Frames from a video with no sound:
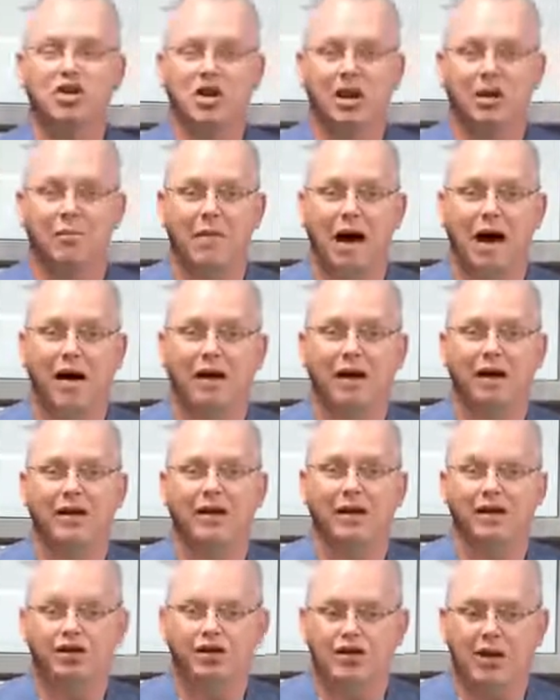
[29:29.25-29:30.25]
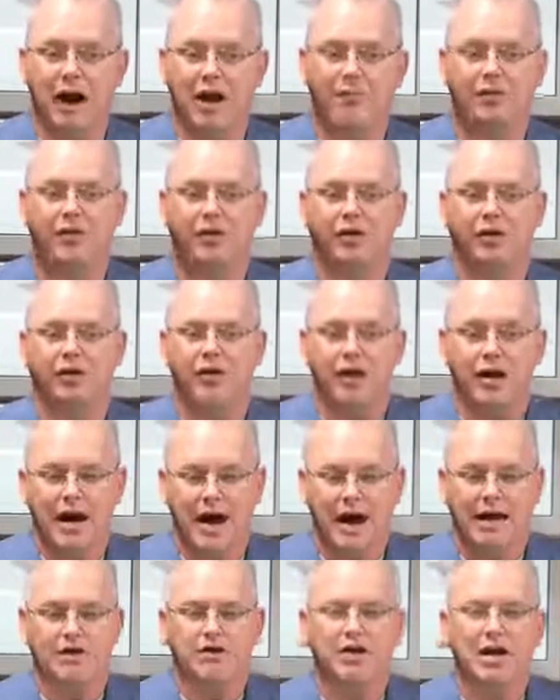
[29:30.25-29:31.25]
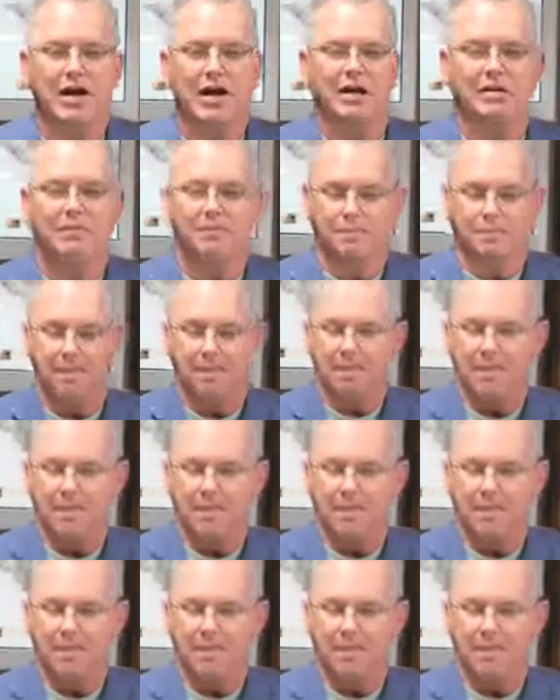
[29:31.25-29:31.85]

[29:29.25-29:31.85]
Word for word: Jeremiah chapter 18.